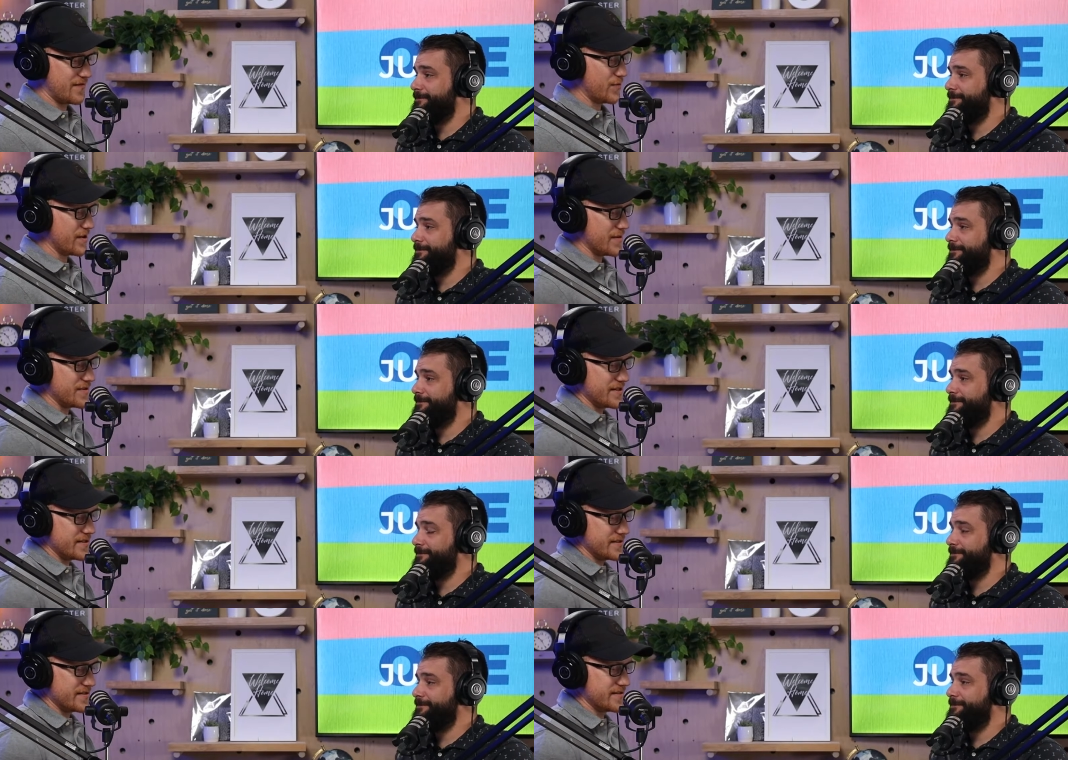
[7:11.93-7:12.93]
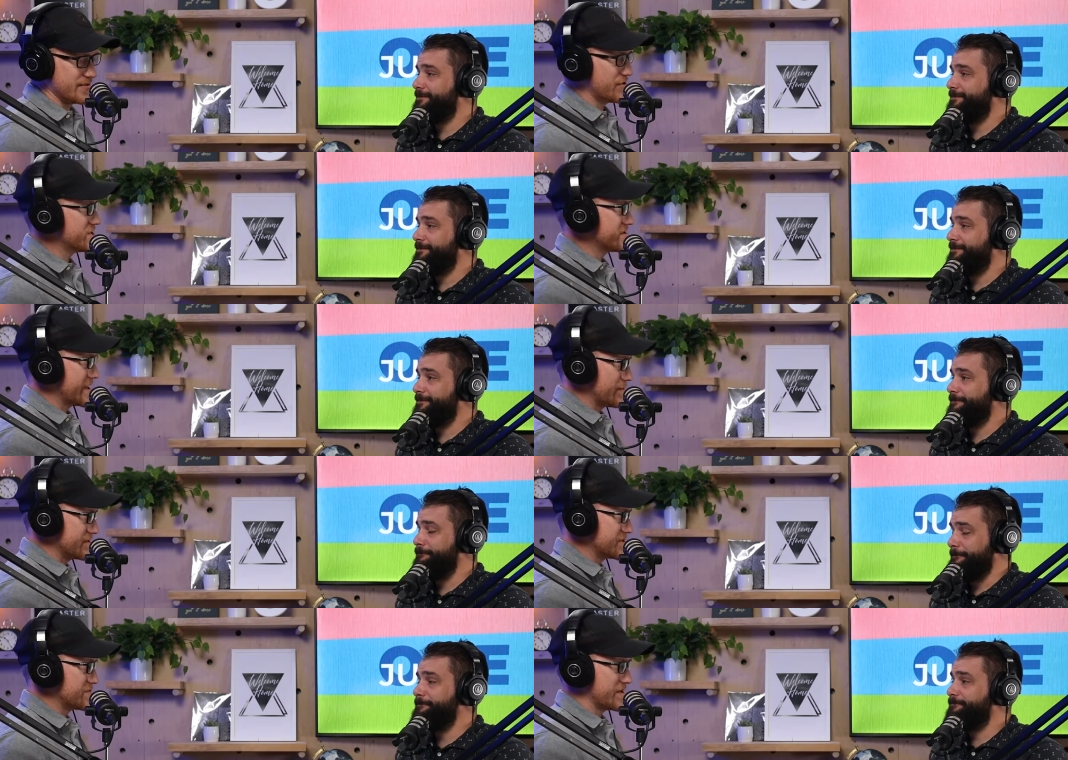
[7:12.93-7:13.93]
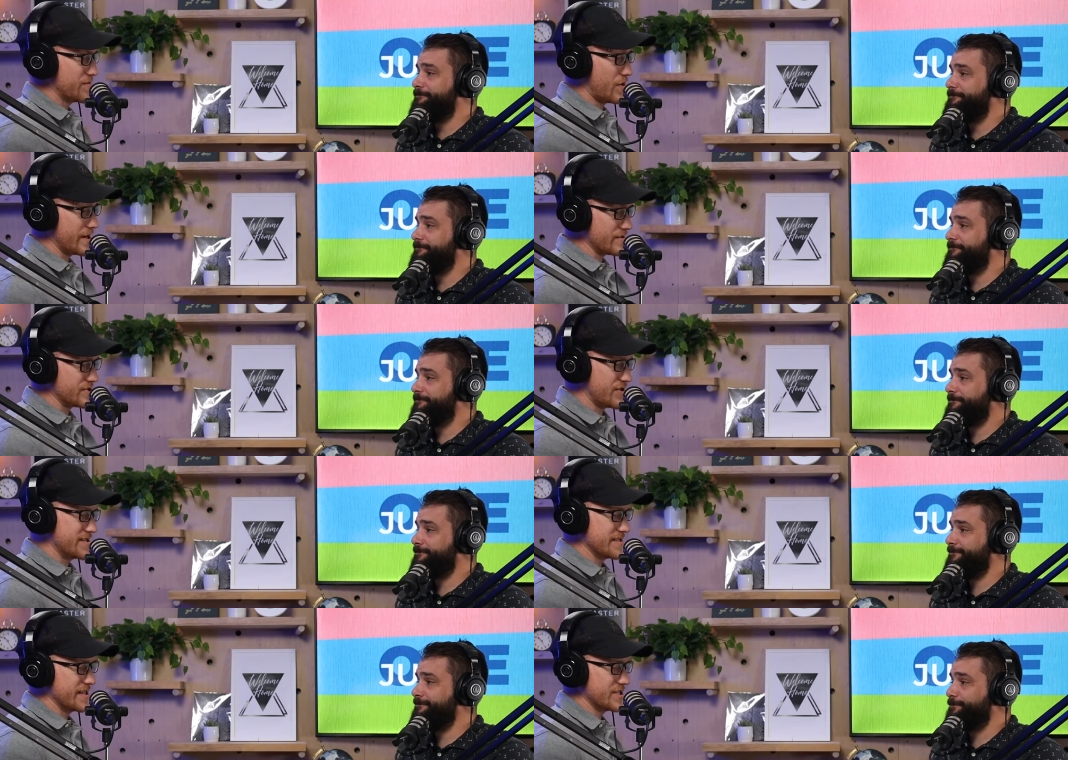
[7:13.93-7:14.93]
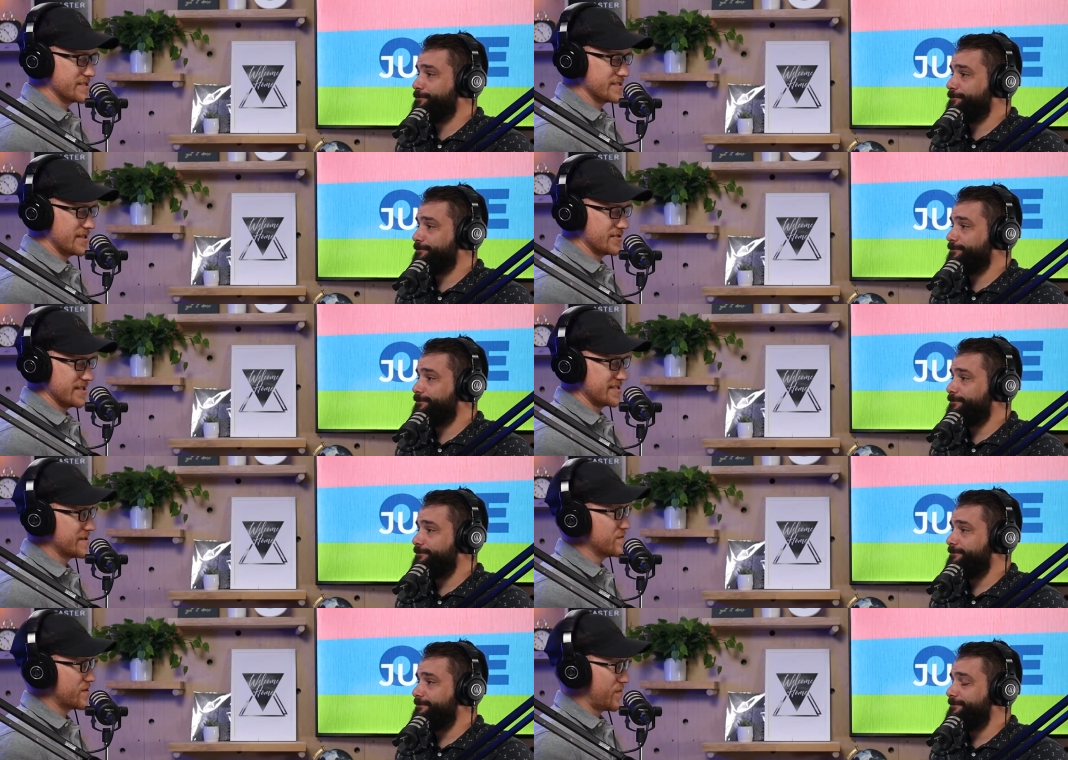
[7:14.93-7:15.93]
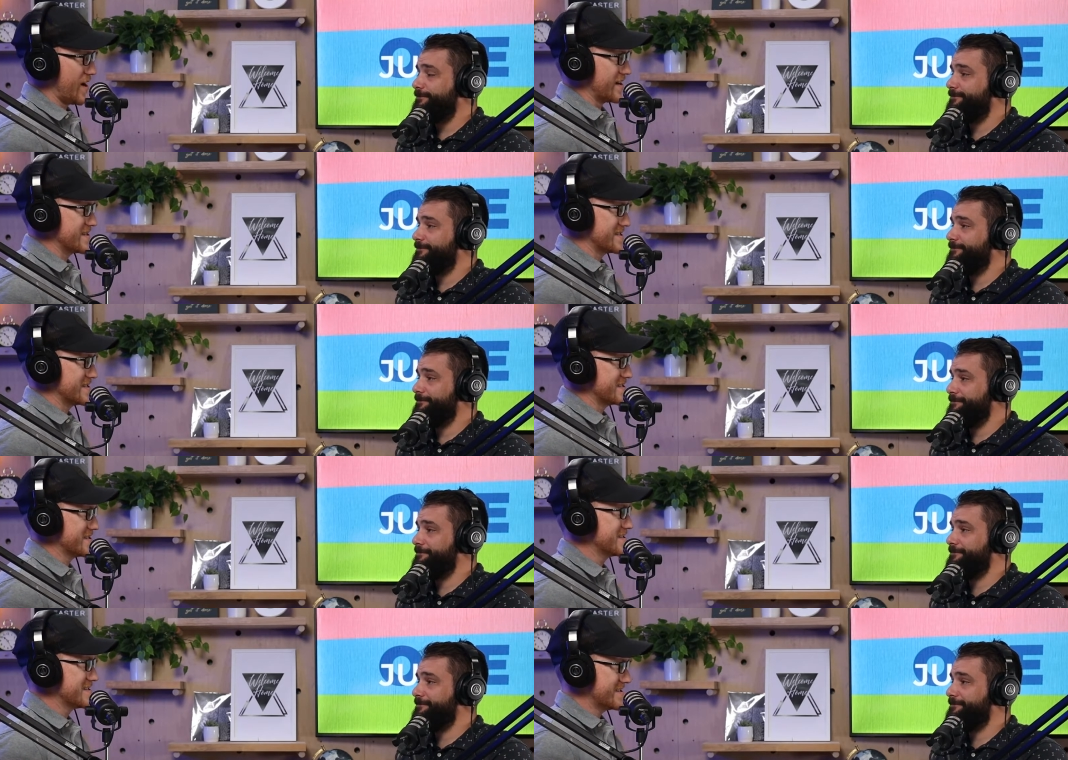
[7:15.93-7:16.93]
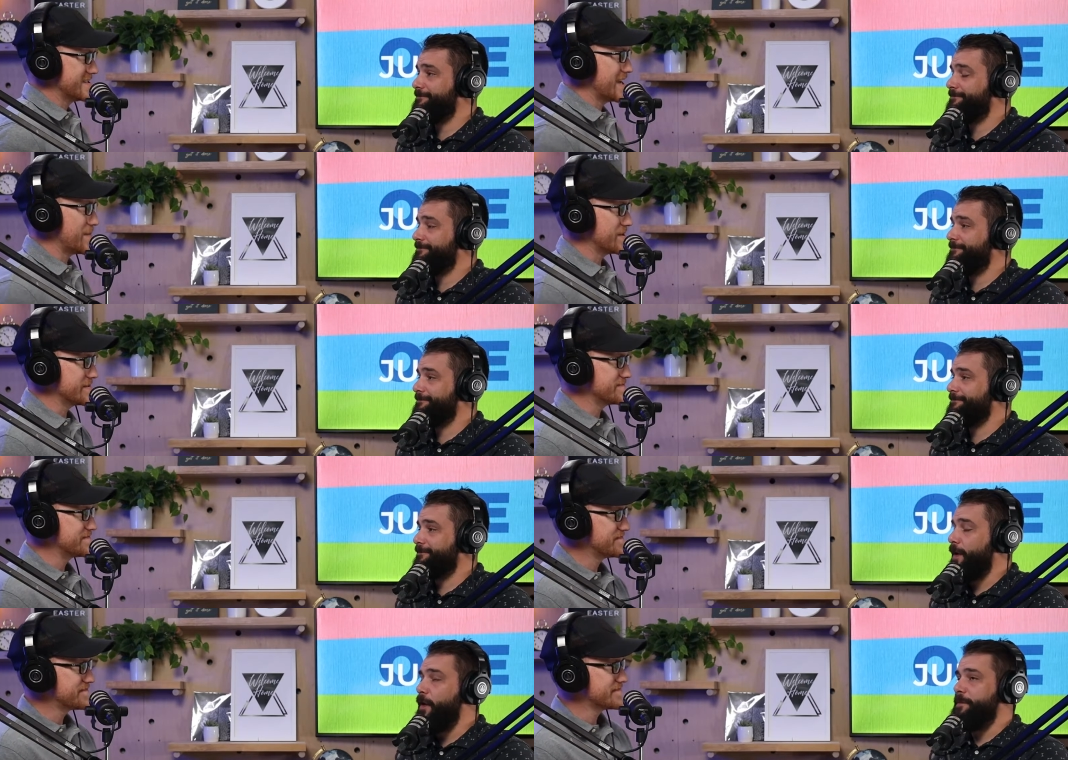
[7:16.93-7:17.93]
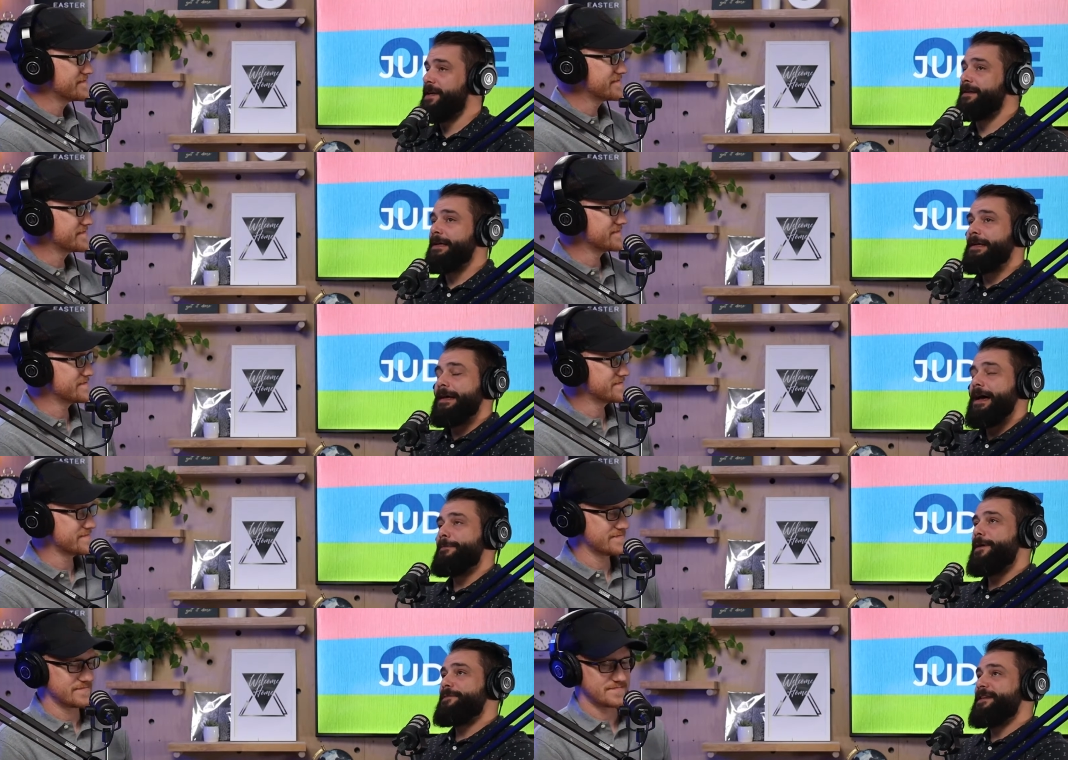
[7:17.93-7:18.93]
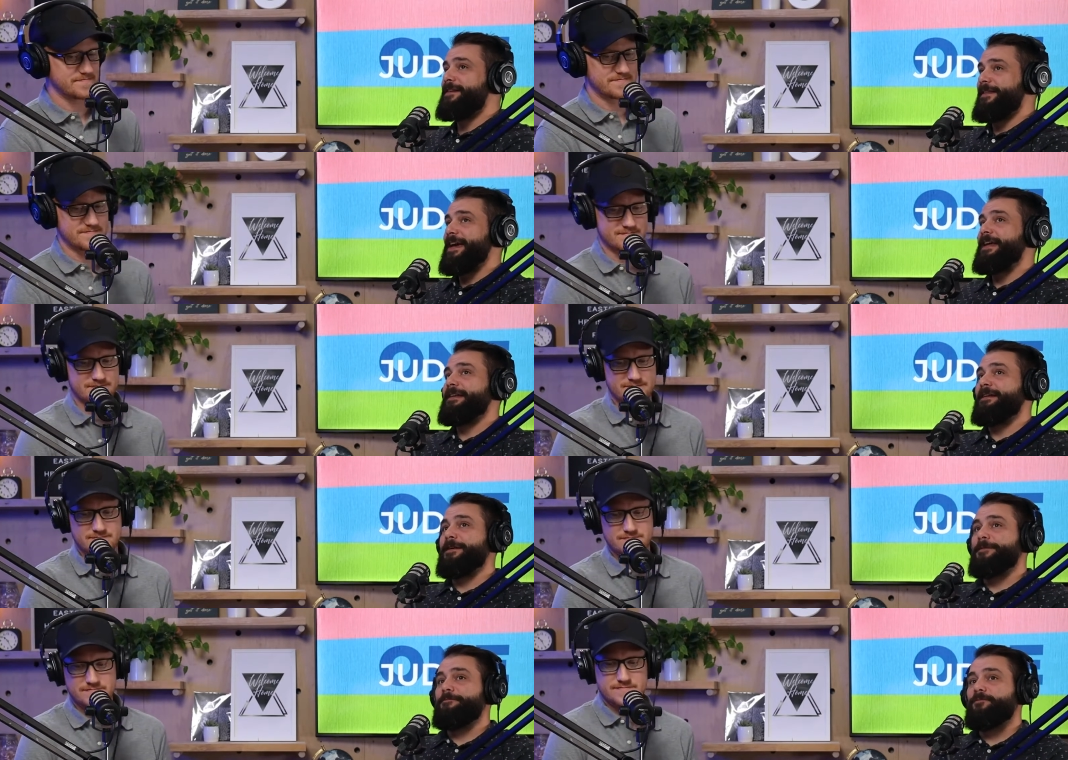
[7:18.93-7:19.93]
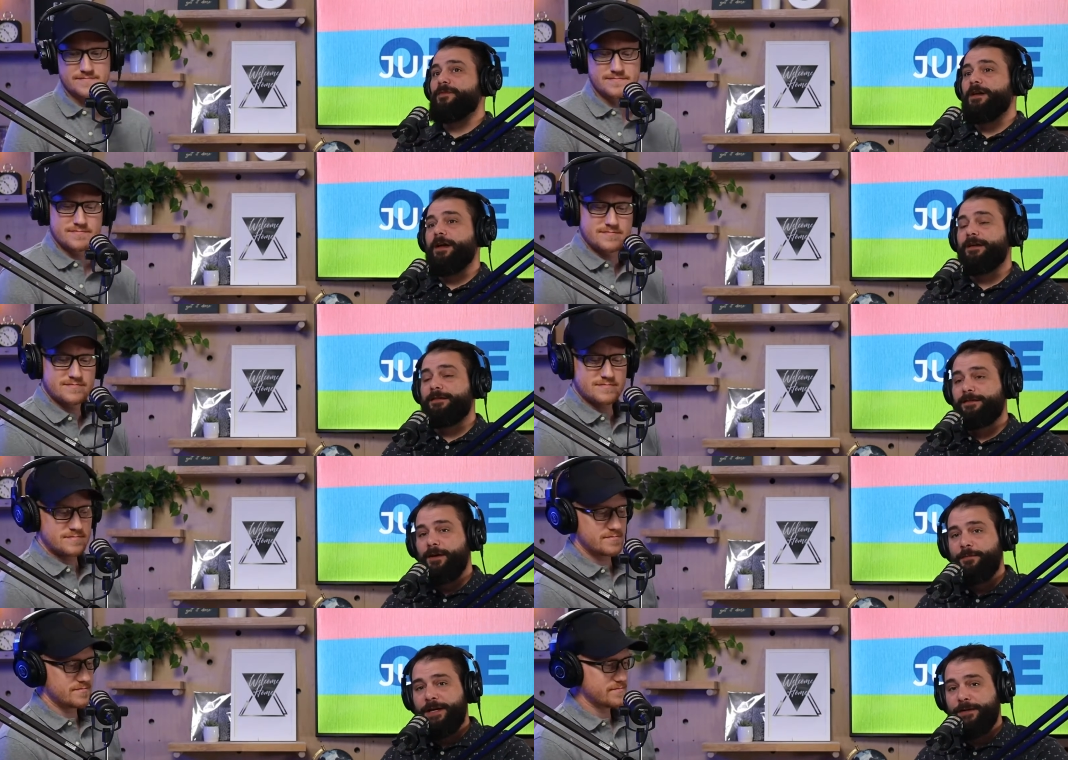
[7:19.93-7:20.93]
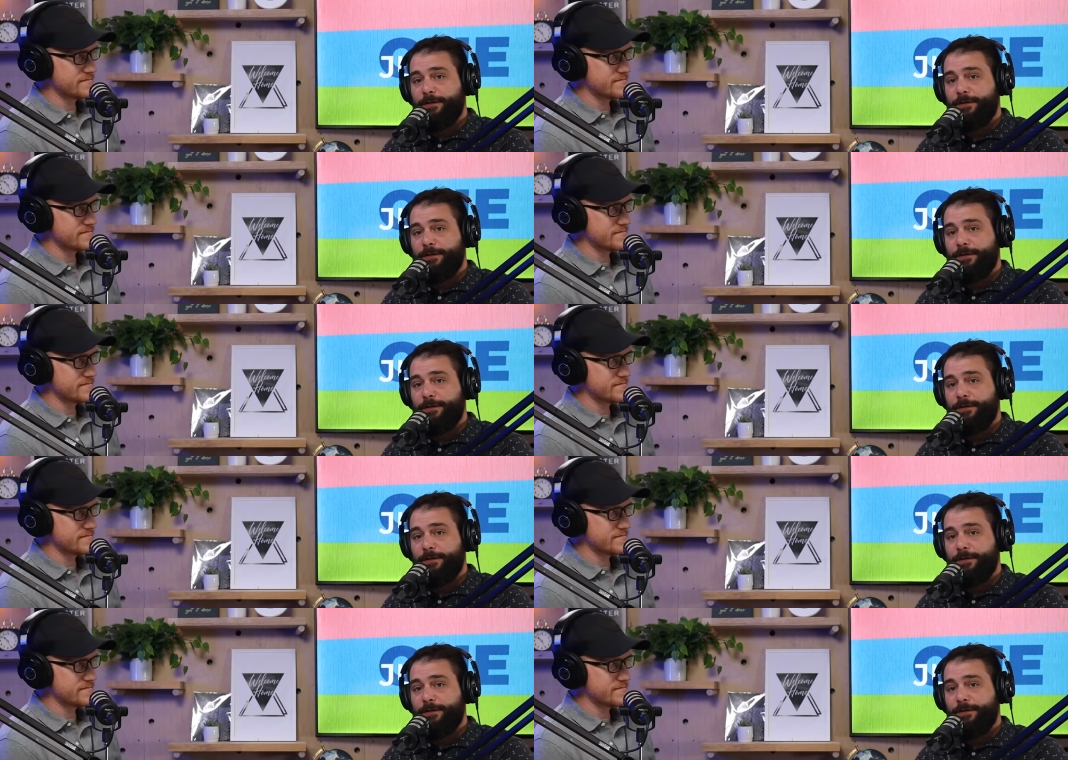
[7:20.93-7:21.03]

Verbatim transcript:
Speaker 1: whenever we come to the original languages, when we come to our English translations, there's a similar practice that's that's happening.
Speaker 2: Oh man, I bumped into that. Um, y'all might